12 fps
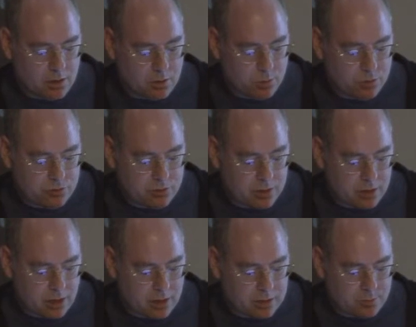Worcester
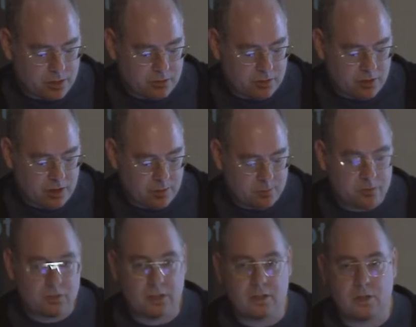Art Museum,
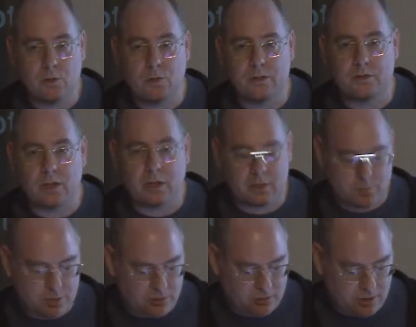St. Louis Art
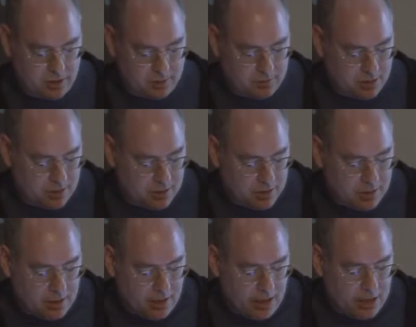Museum,
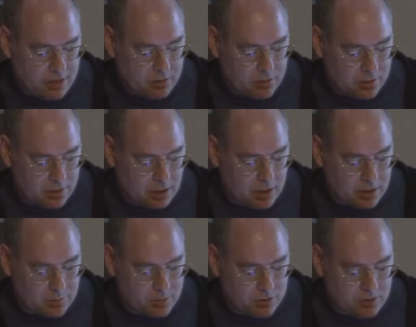Akron
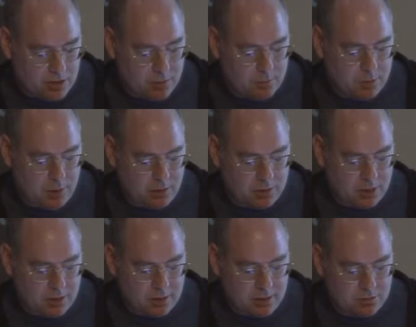Art Museum,
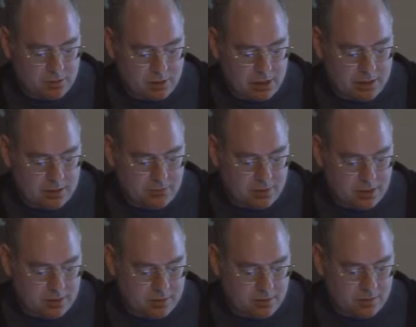Bibliothèque Nationale de
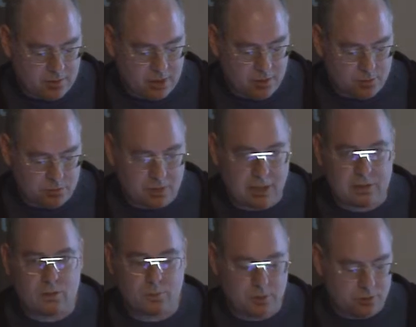France,
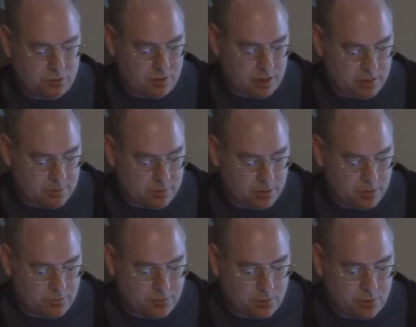Kiyosato Museum
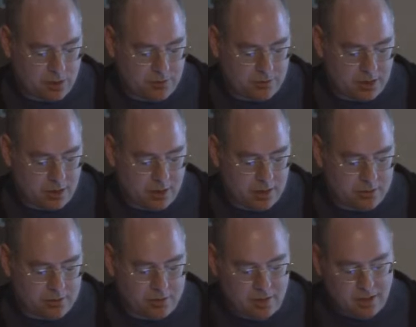of Photographic
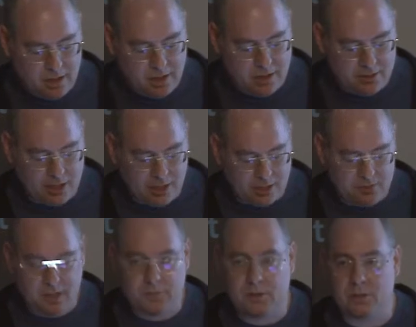Arts, and the
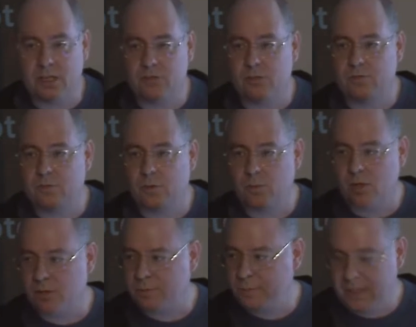Alexia Foundation for
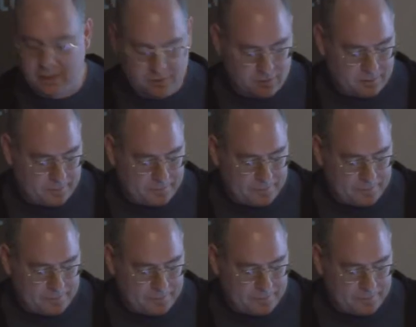World Peace.